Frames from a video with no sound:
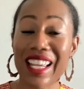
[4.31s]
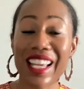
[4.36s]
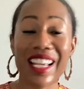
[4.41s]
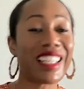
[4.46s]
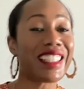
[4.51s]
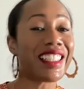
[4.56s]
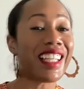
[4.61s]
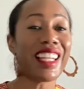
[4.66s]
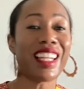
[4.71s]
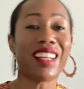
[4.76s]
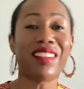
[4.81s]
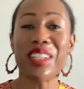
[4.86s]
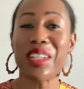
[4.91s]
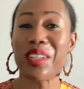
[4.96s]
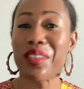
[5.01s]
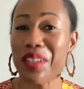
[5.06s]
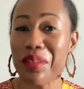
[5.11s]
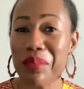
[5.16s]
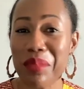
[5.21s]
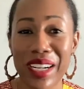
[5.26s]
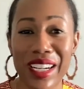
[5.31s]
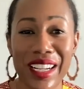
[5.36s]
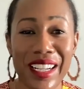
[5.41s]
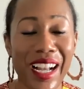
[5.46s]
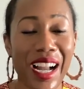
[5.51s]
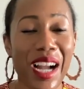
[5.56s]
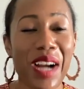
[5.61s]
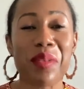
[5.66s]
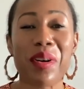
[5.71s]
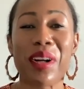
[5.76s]
Because I love a career
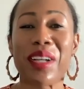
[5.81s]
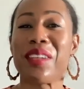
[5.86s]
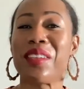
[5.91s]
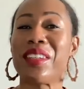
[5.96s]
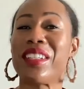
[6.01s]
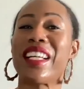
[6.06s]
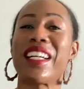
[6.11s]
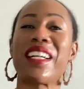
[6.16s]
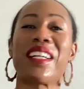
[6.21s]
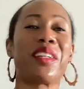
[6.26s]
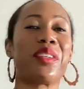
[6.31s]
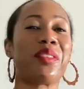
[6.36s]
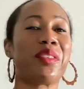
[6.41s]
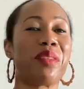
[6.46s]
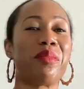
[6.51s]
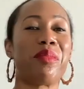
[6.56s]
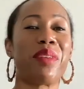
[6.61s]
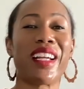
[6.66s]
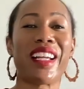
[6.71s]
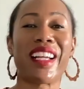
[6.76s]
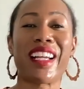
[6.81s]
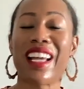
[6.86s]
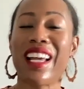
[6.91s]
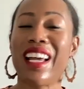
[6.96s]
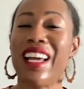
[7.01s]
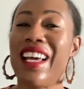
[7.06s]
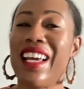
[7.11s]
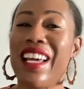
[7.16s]
break. I want you to take a career break.